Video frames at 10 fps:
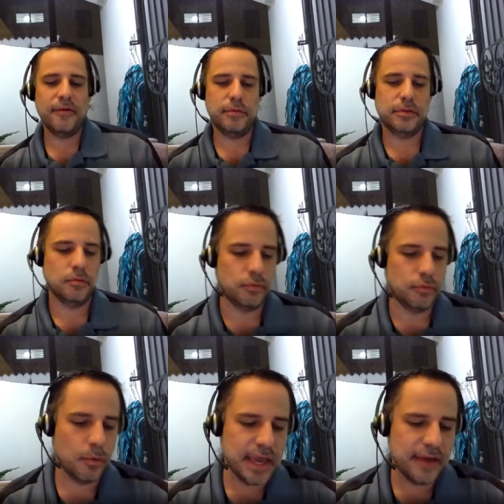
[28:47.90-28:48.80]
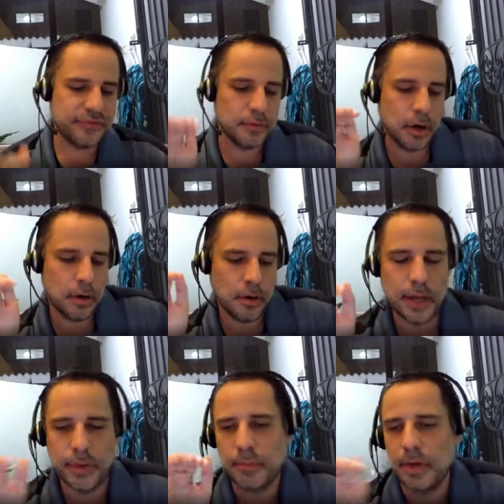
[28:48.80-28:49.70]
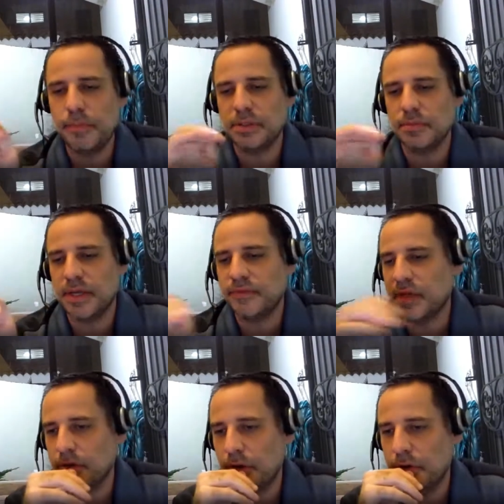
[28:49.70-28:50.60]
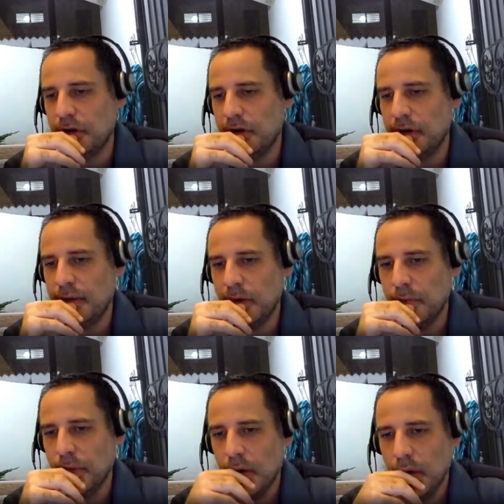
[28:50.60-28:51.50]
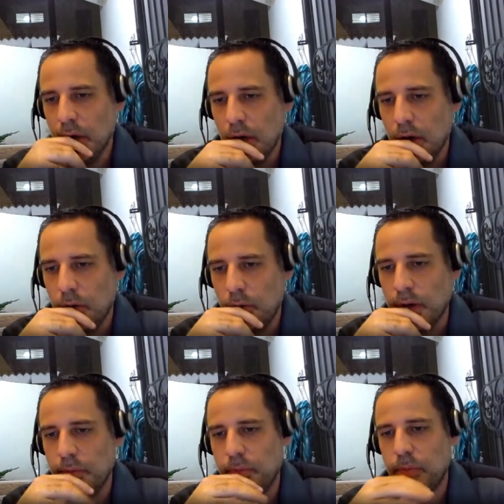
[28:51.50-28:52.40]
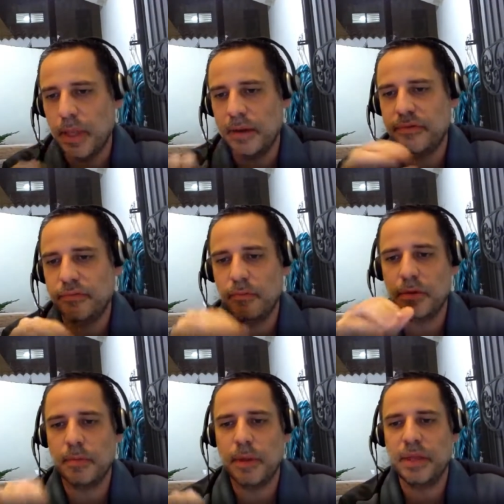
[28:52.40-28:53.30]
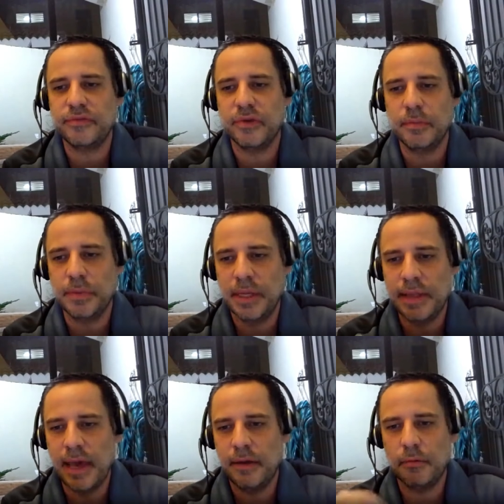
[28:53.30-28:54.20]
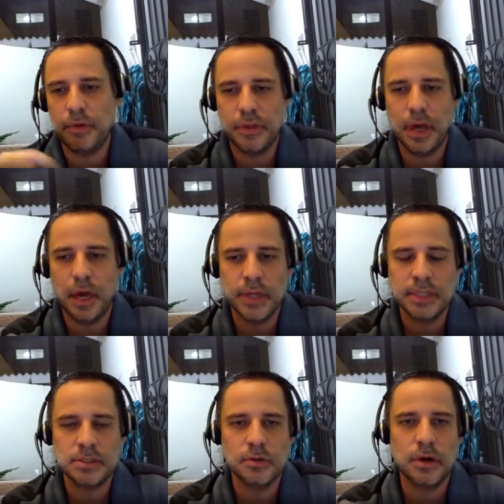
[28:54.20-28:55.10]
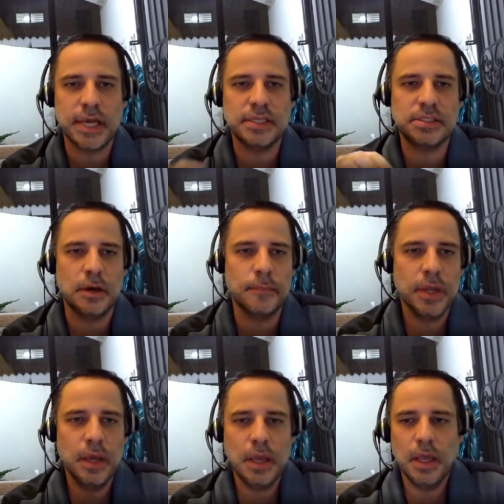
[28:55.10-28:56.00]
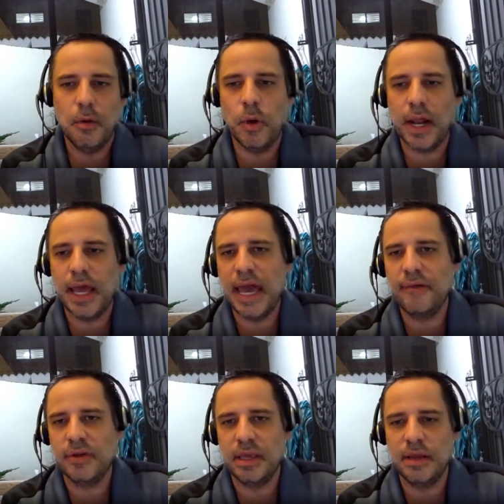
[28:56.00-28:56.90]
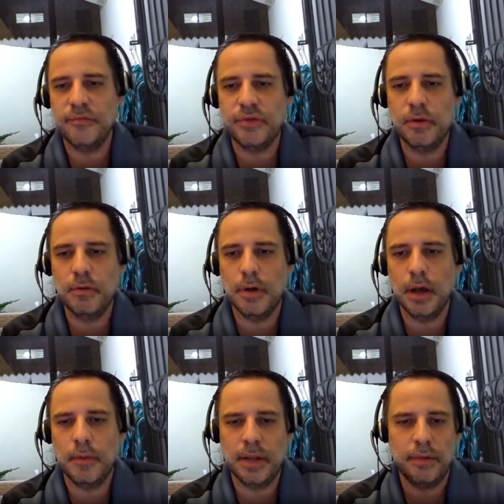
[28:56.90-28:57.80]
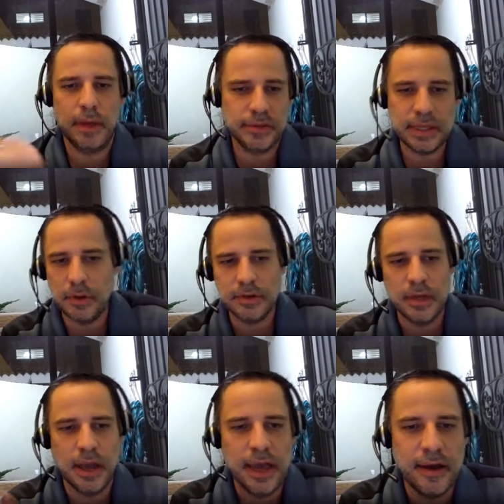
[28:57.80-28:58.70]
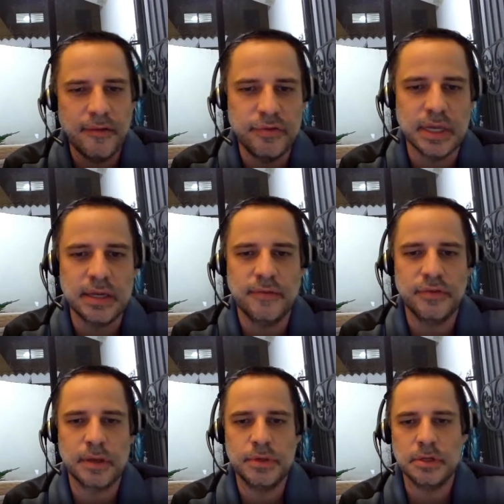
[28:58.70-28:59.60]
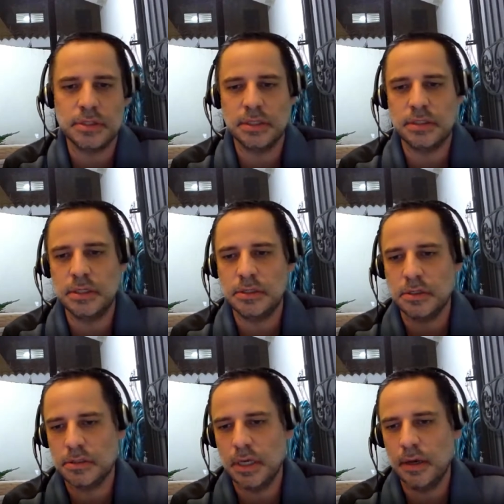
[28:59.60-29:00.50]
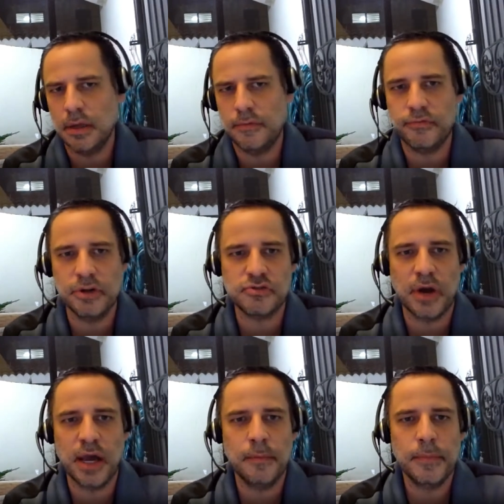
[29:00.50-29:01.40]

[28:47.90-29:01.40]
so what we have tomorrow, I'm going to put some stuff together and I'll put it in an email. What are my plans for implementing that with online school? Okay, so what I have, again, if you and I think most of y'all have signed up for the Computer Science Teachers free trial.